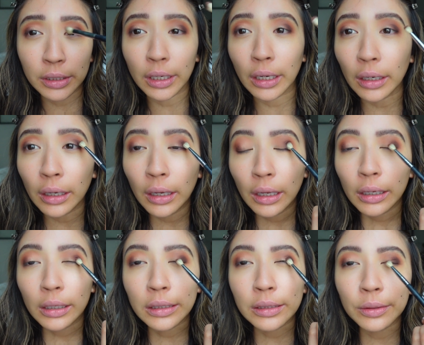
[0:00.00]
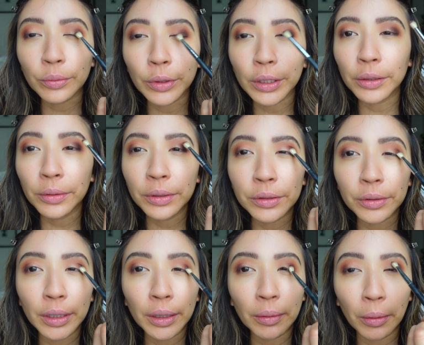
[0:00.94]
did. Because what you were
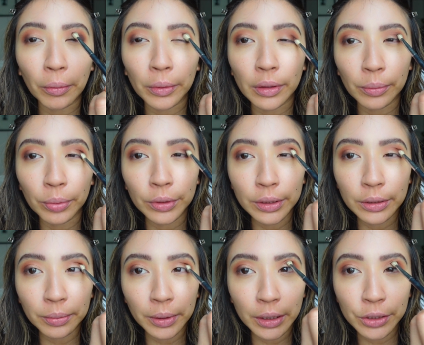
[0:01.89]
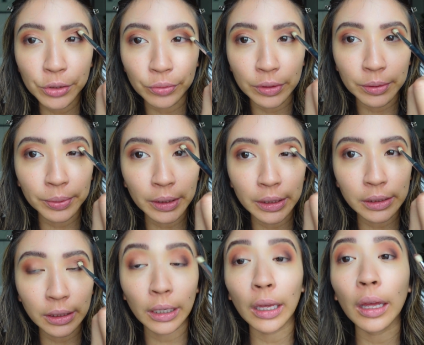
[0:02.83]
doing with the pointer brush was
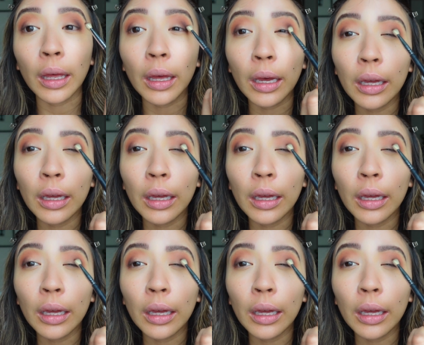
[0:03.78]
placing it.